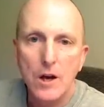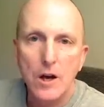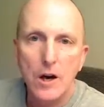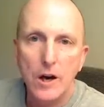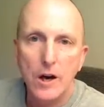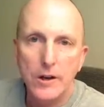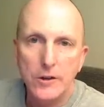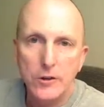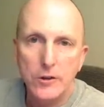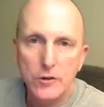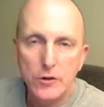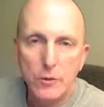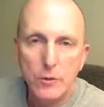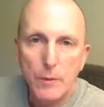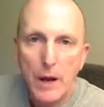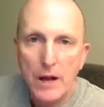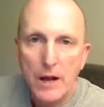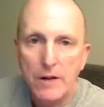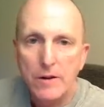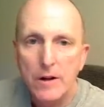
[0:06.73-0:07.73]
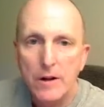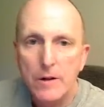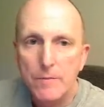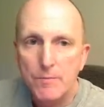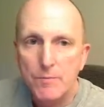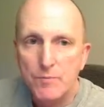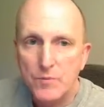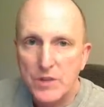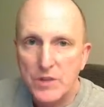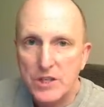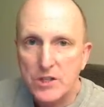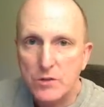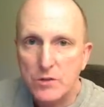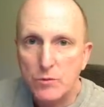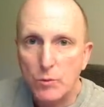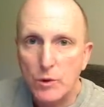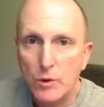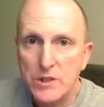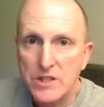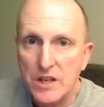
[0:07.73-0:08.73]
Hi YouTube.
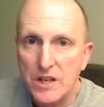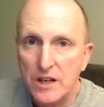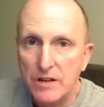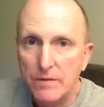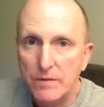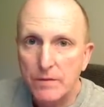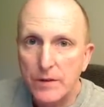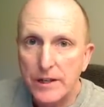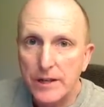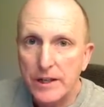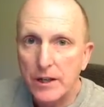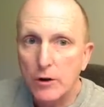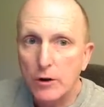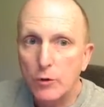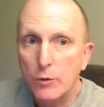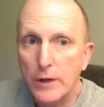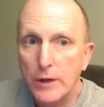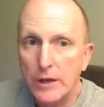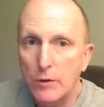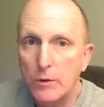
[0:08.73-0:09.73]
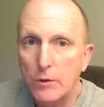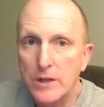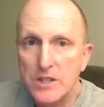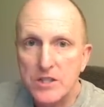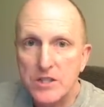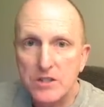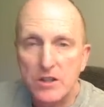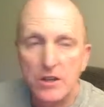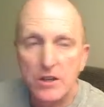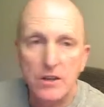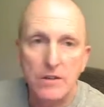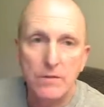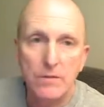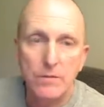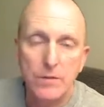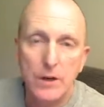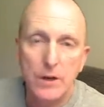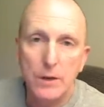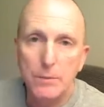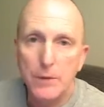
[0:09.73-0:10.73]
This was a video request
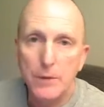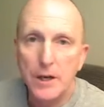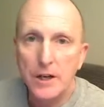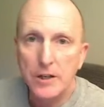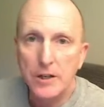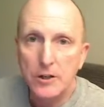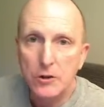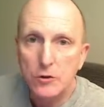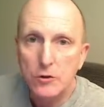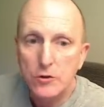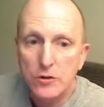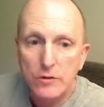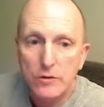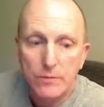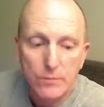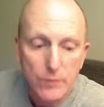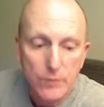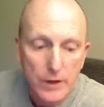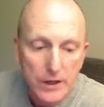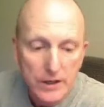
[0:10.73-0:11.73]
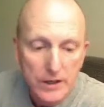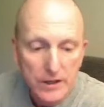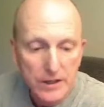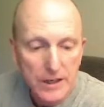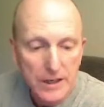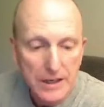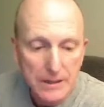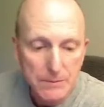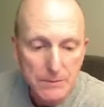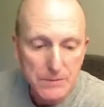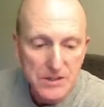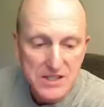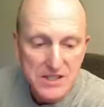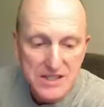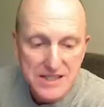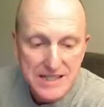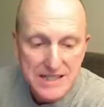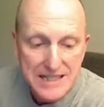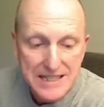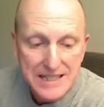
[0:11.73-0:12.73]
from a YouTube friend named
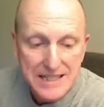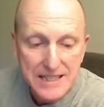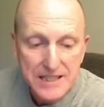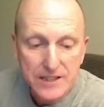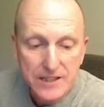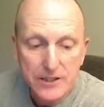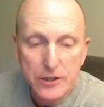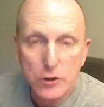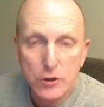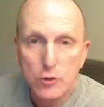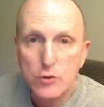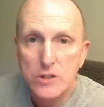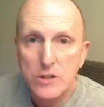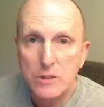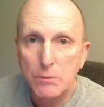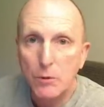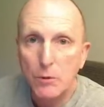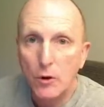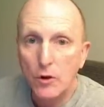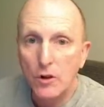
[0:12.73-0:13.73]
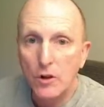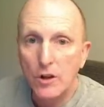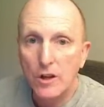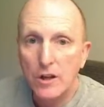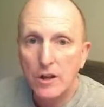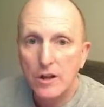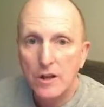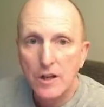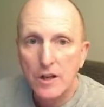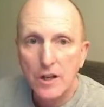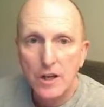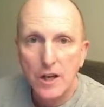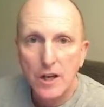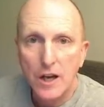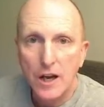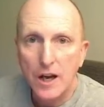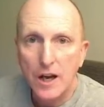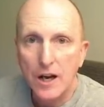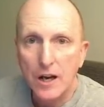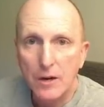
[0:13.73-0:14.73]
Zuseable.
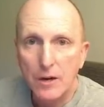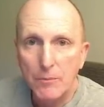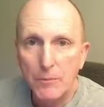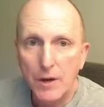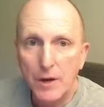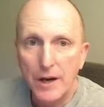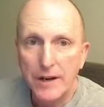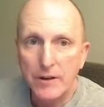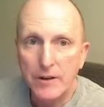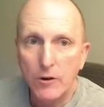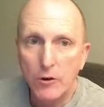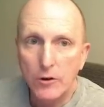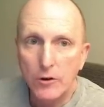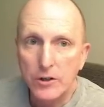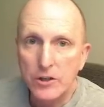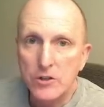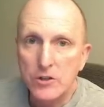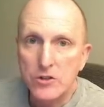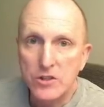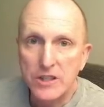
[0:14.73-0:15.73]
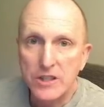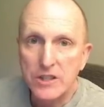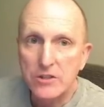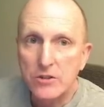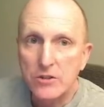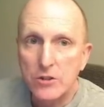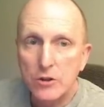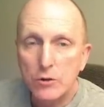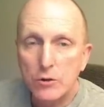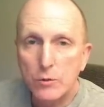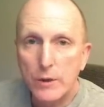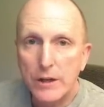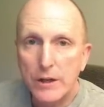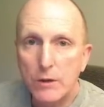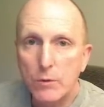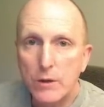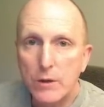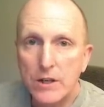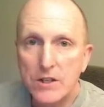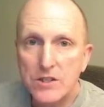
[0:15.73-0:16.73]
I don't usually do
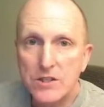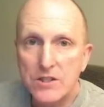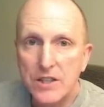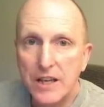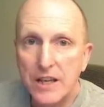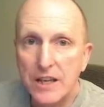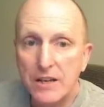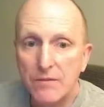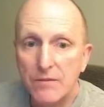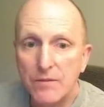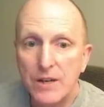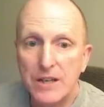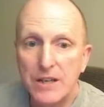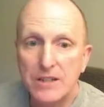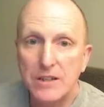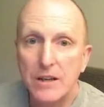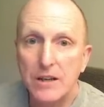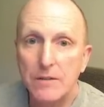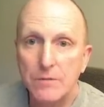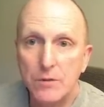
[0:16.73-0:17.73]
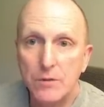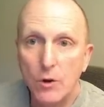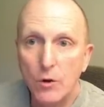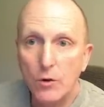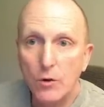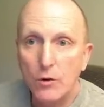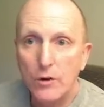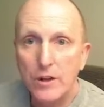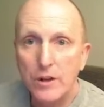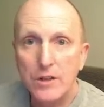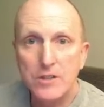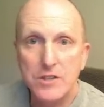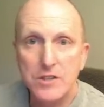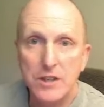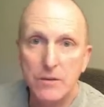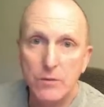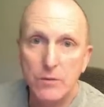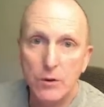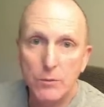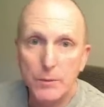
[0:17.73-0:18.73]
requests, and in fact I've told
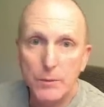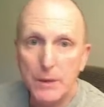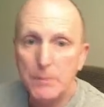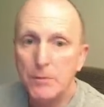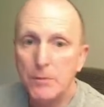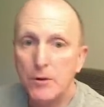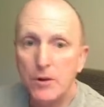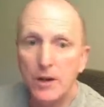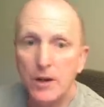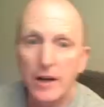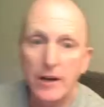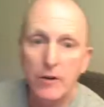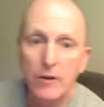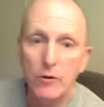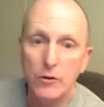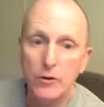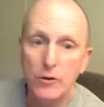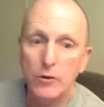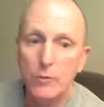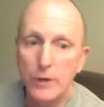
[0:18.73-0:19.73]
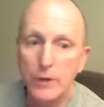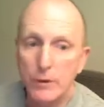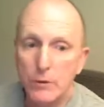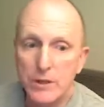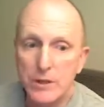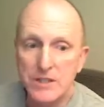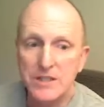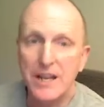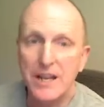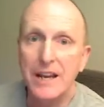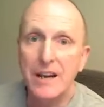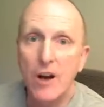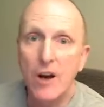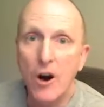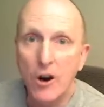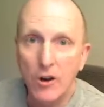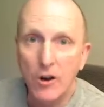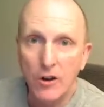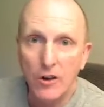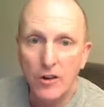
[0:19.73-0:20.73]
several people I don't do requests at
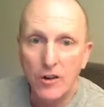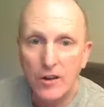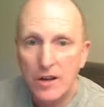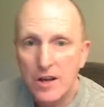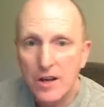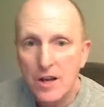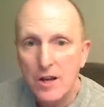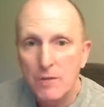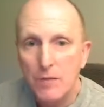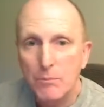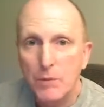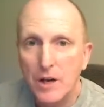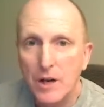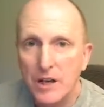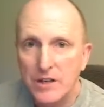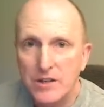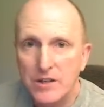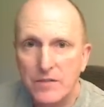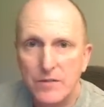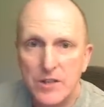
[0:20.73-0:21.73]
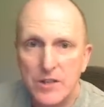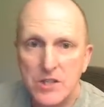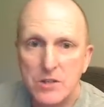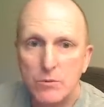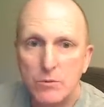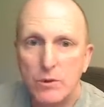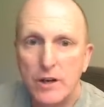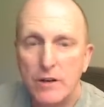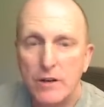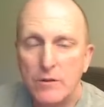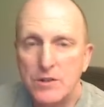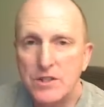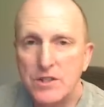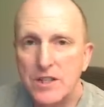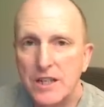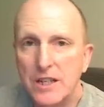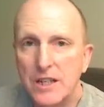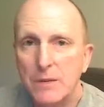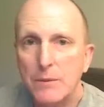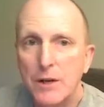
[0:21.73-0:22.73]
all. But this is one I was
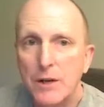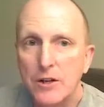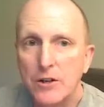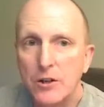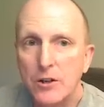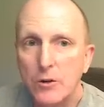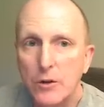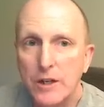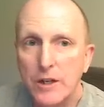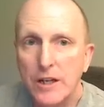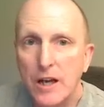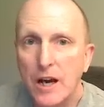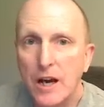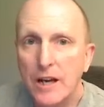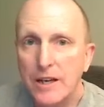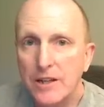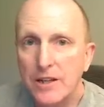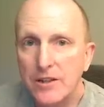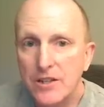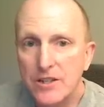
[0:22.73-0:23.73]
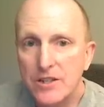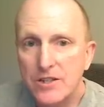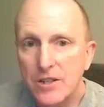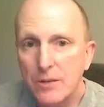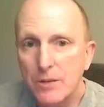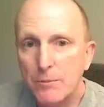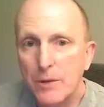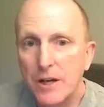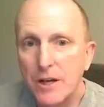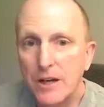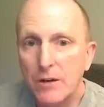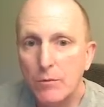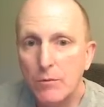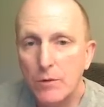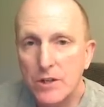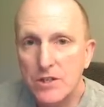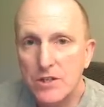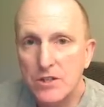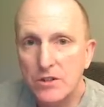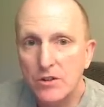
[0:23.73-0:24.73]
thinking about doing. I did this on my
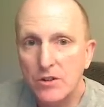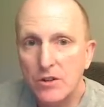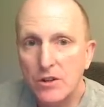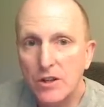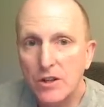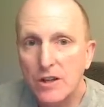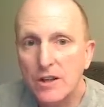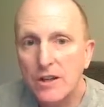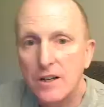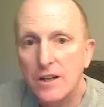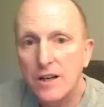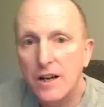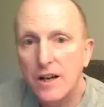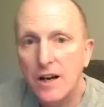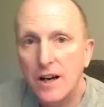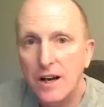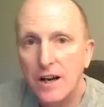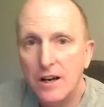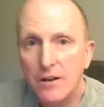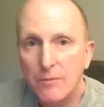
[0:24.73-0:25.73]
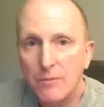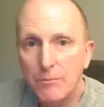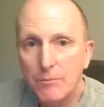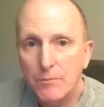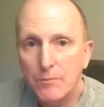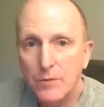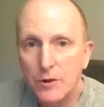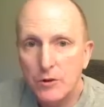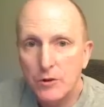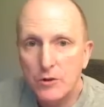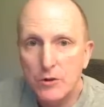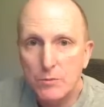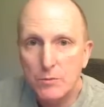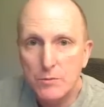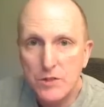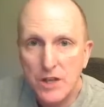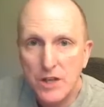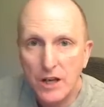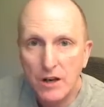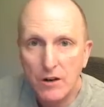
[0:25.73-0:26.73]
original YouTube
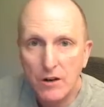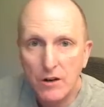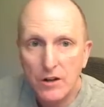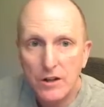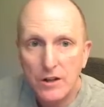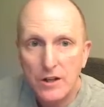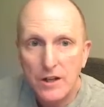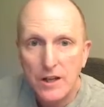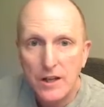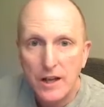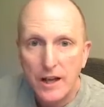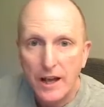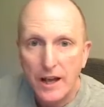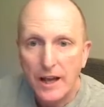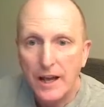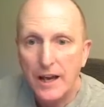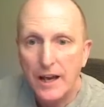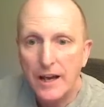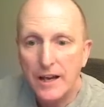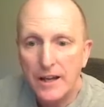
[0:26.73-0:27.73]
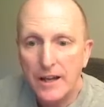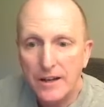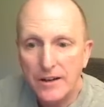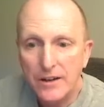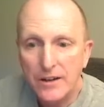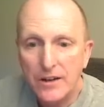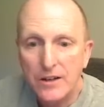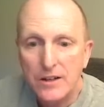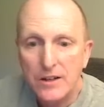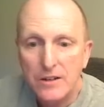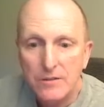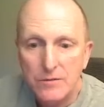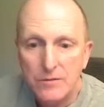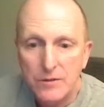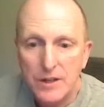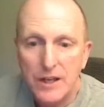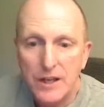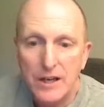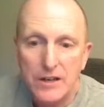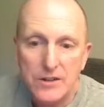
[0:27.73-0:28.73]
channel, and
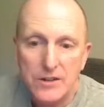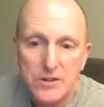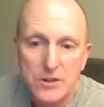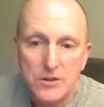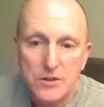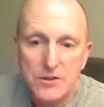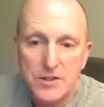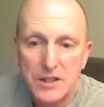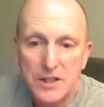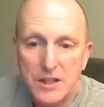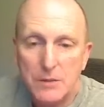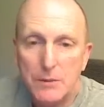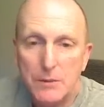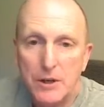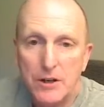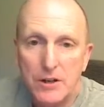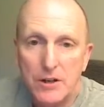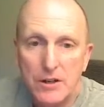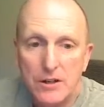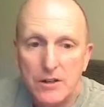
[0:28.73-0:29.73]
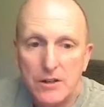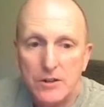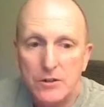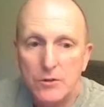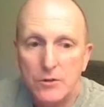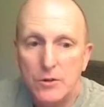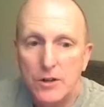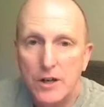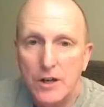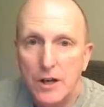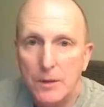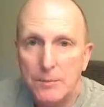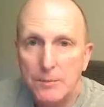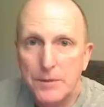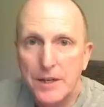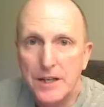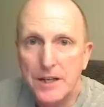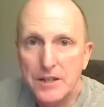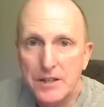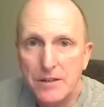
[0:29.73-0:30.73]
yeah, so I was thinking about doing an
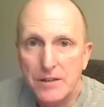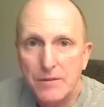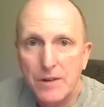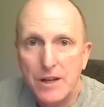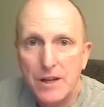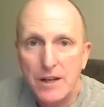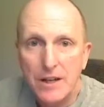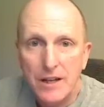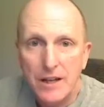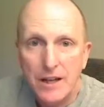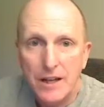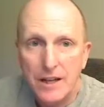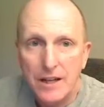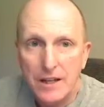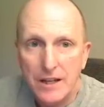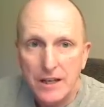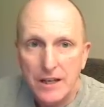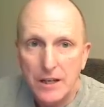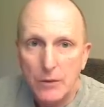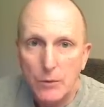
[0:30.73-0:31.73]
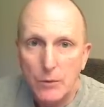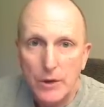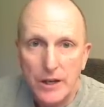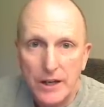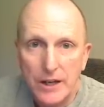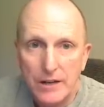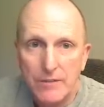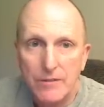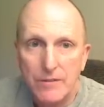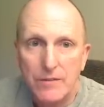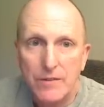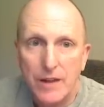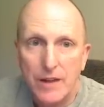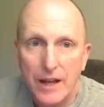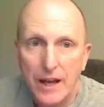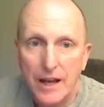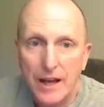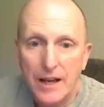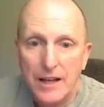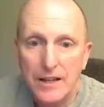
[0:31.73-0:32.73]
update anyway.
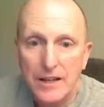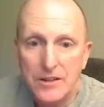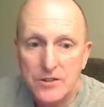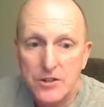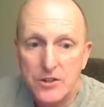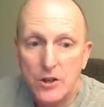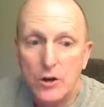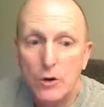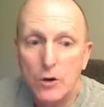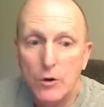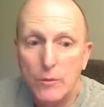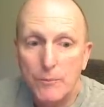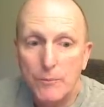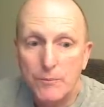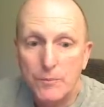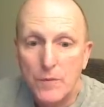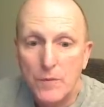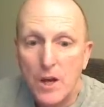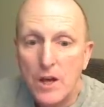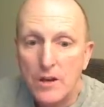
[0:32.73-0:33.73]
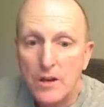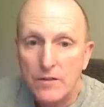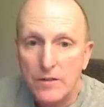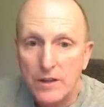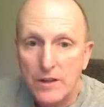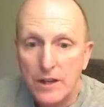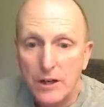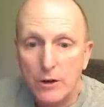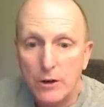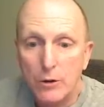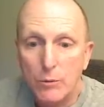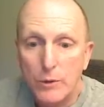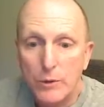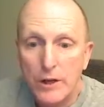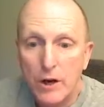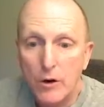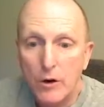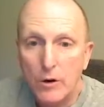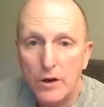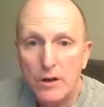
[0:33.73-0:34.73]
And so here we
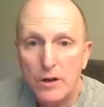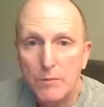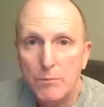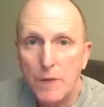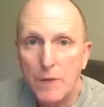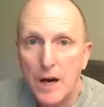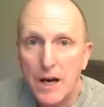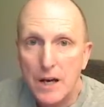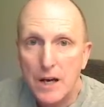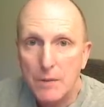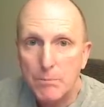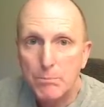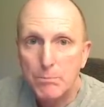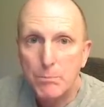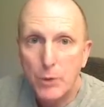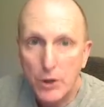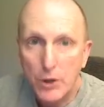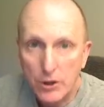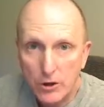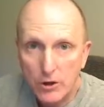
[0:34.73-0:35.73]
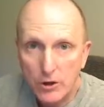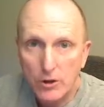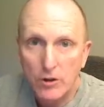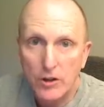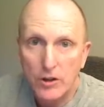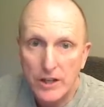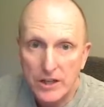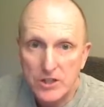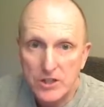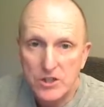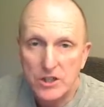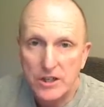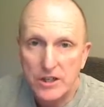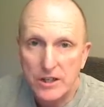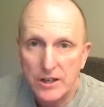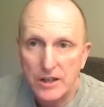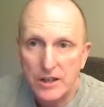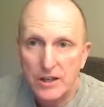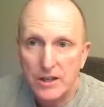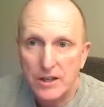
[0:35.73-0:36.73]
go. My book collection.